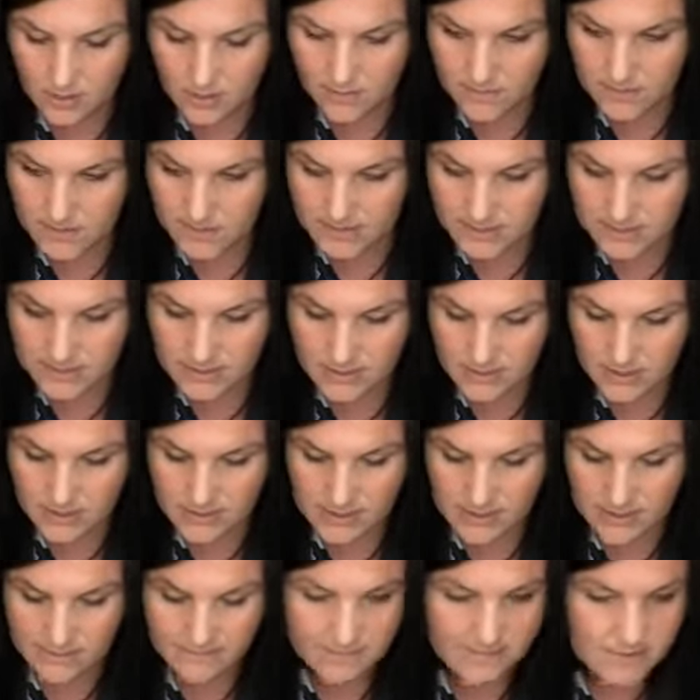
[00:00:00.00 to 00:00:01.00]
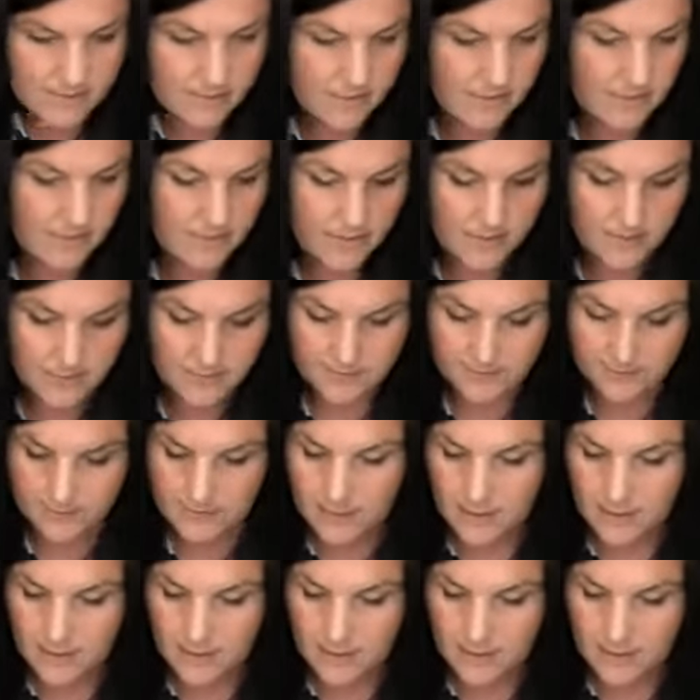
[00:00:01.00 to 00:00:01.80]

Hope this is a good time for some of you.